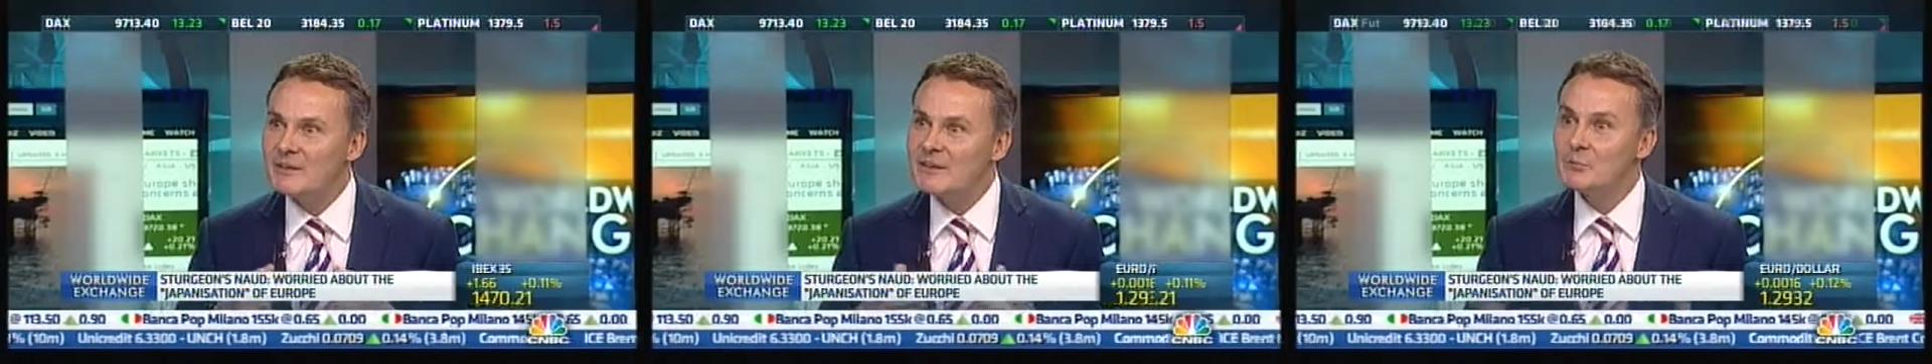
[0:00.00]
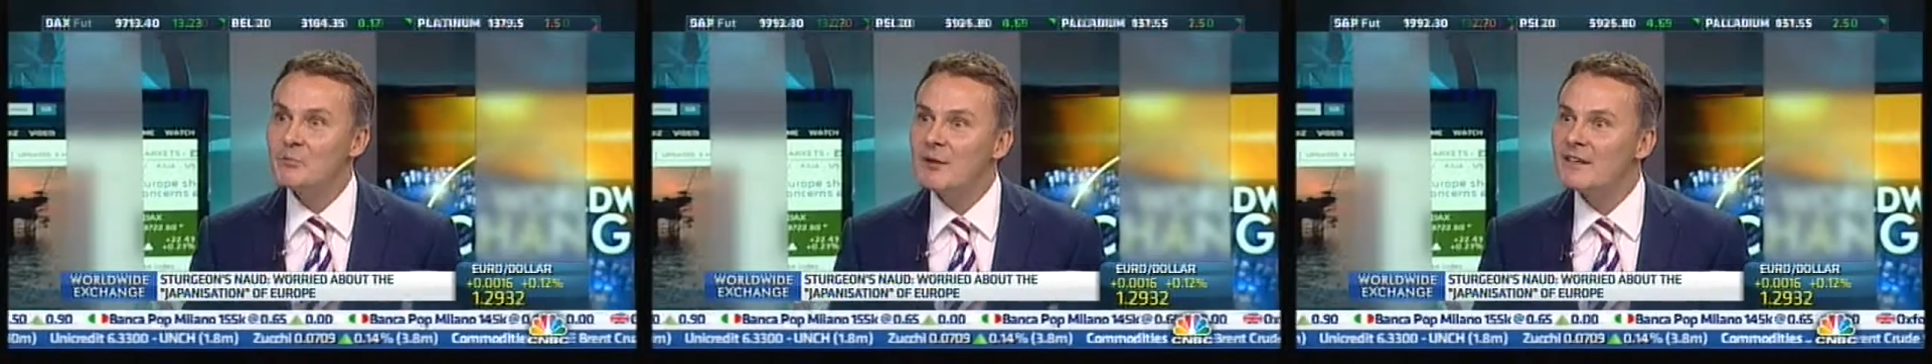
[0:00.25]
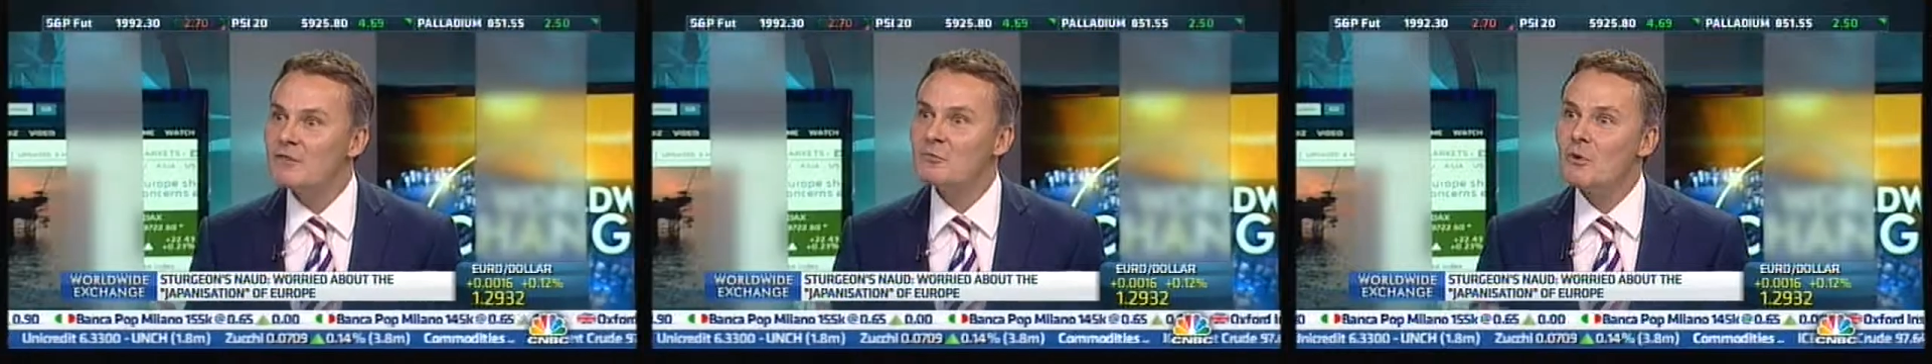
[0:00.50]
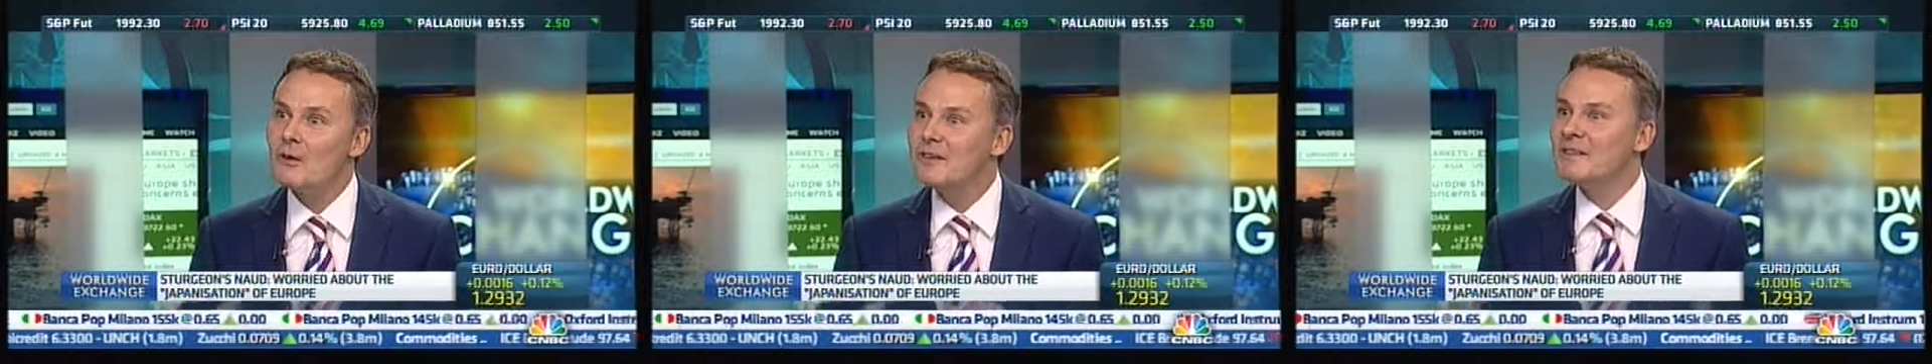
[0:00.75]
there's a price
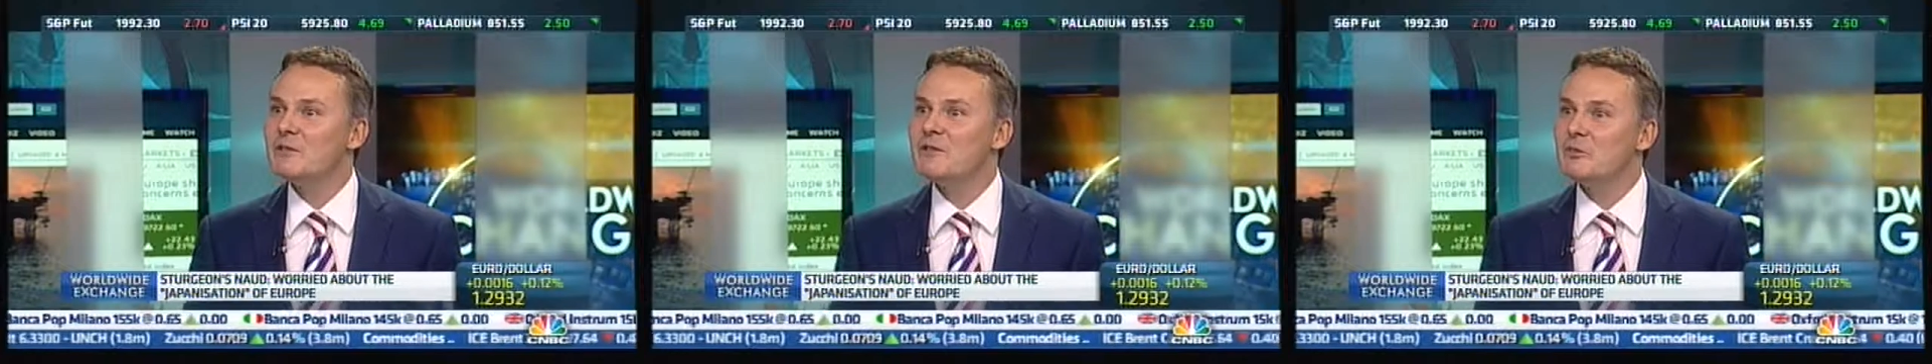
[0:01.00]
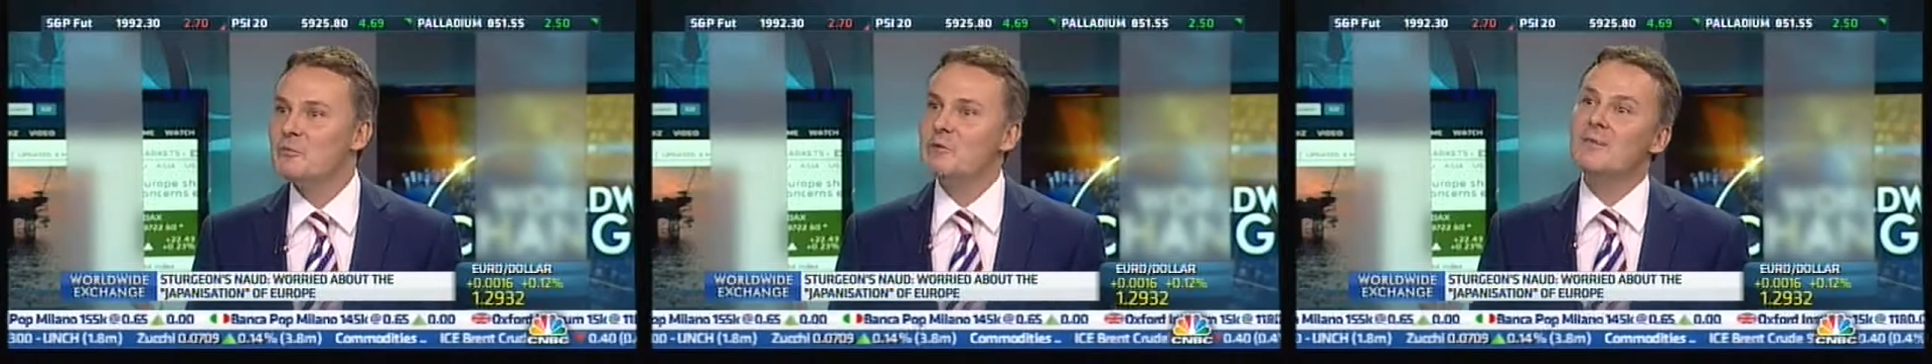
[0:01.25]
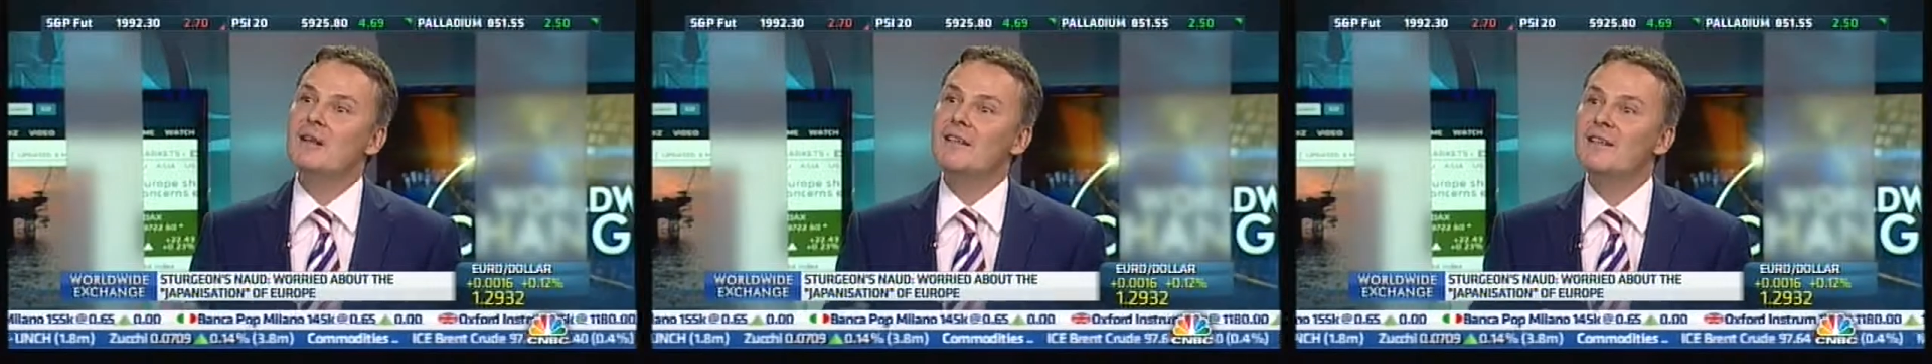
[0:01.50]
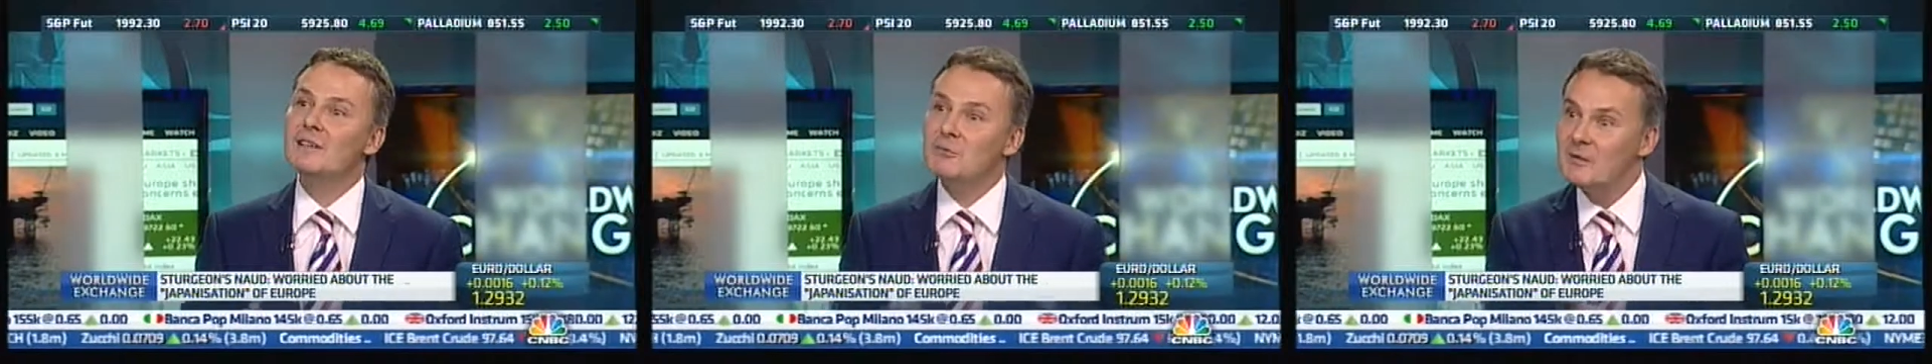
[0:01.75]
war in every
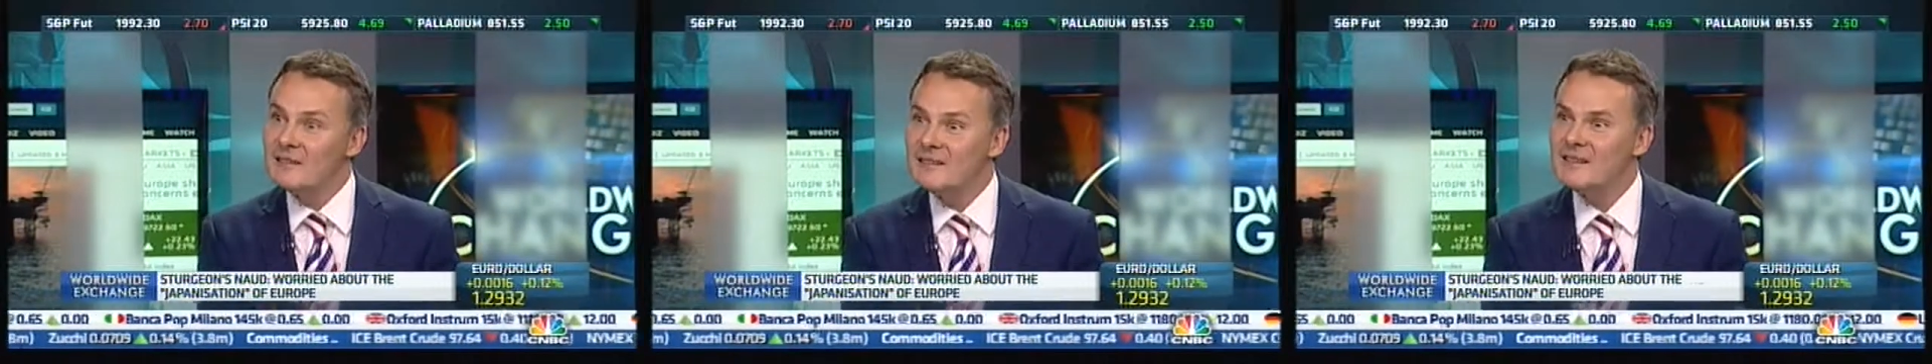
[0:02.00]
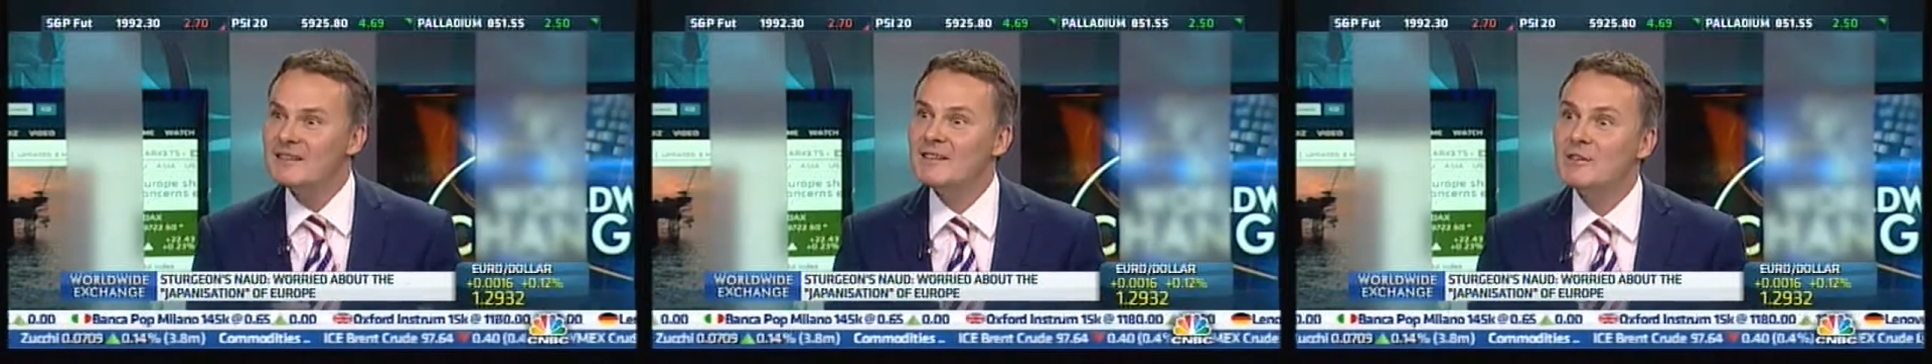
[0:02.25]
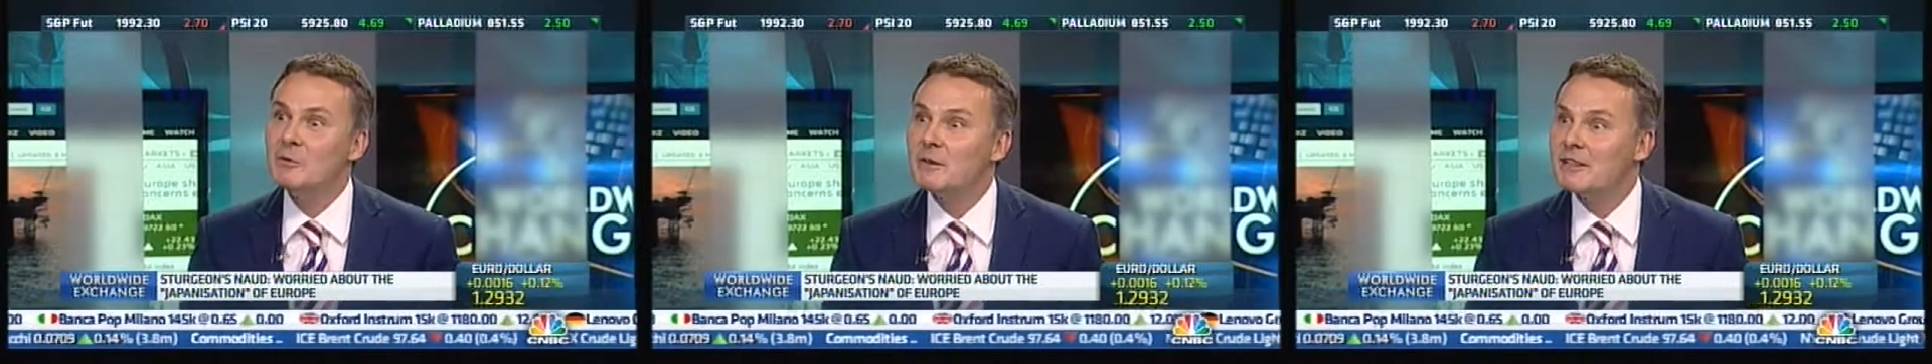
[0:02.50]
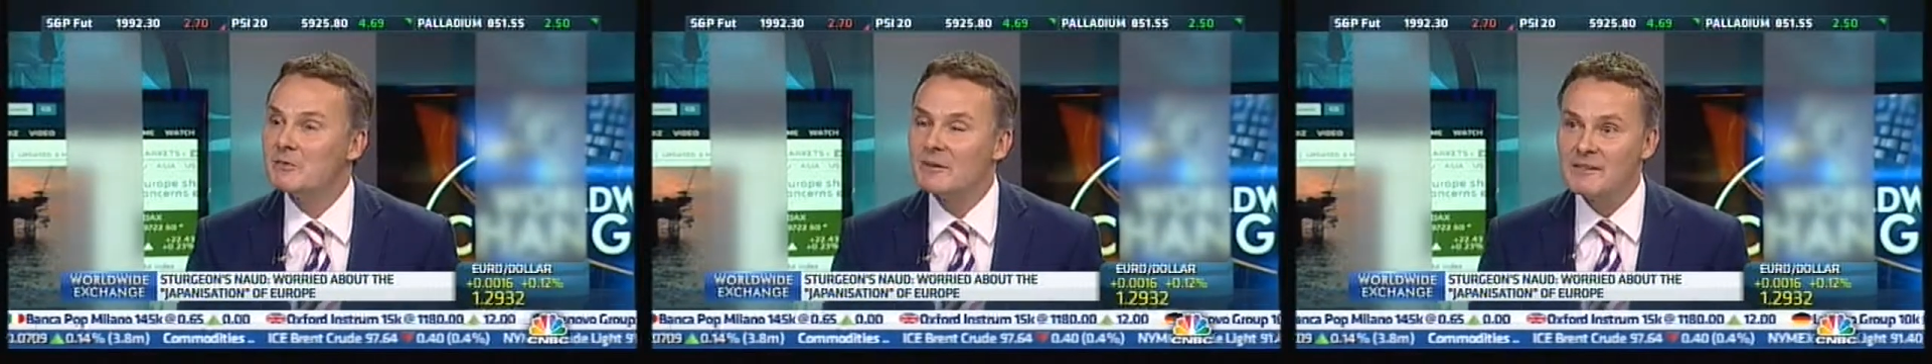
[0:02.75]
supermarket. We will see it in
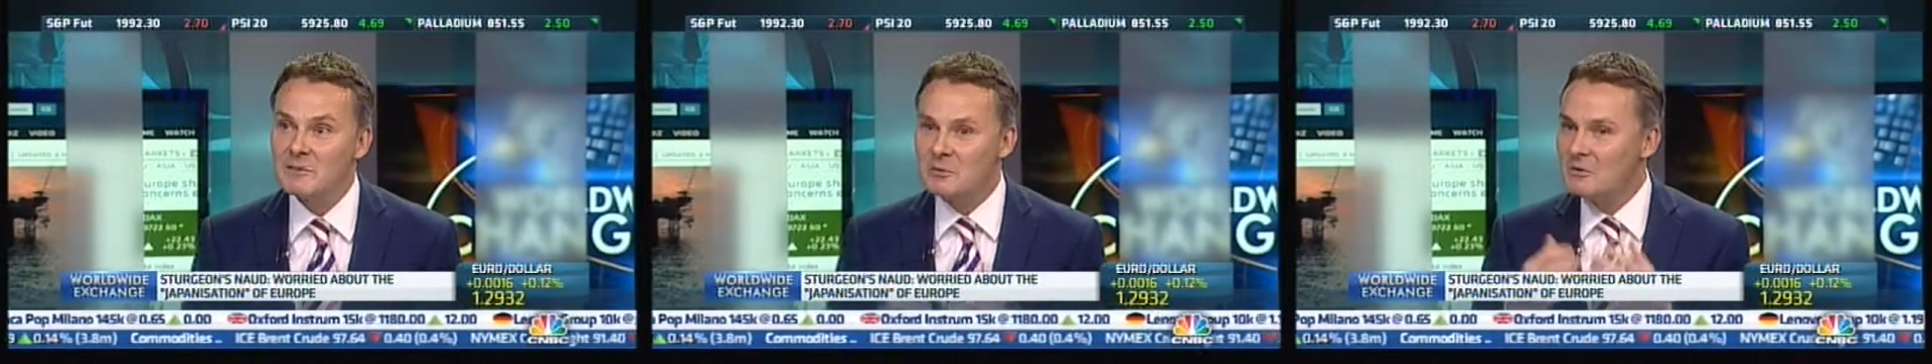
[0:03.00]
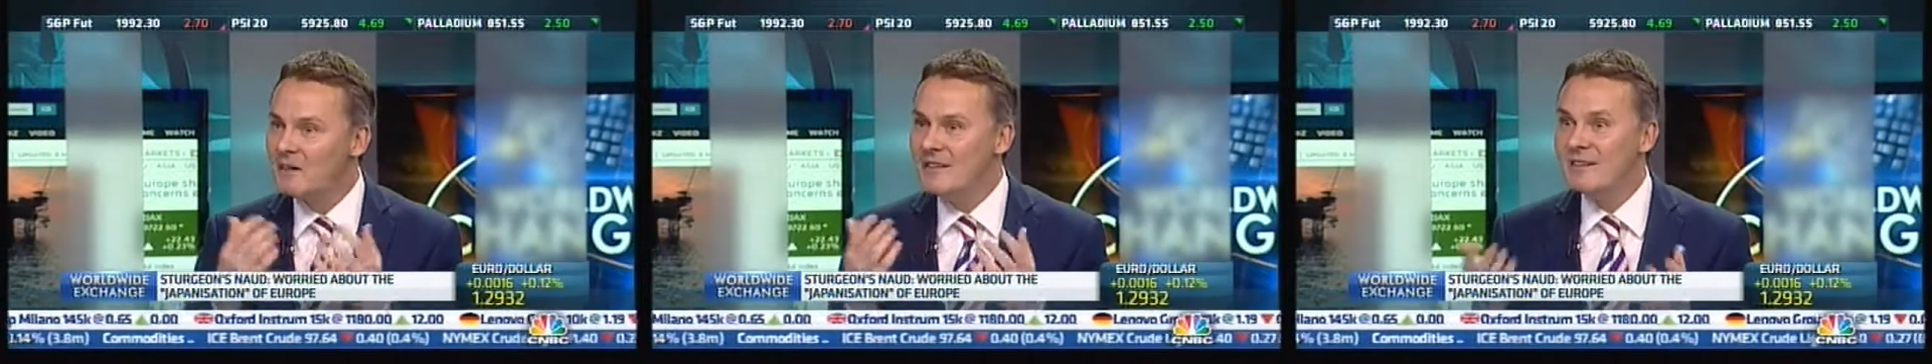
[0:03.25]
UK, for example.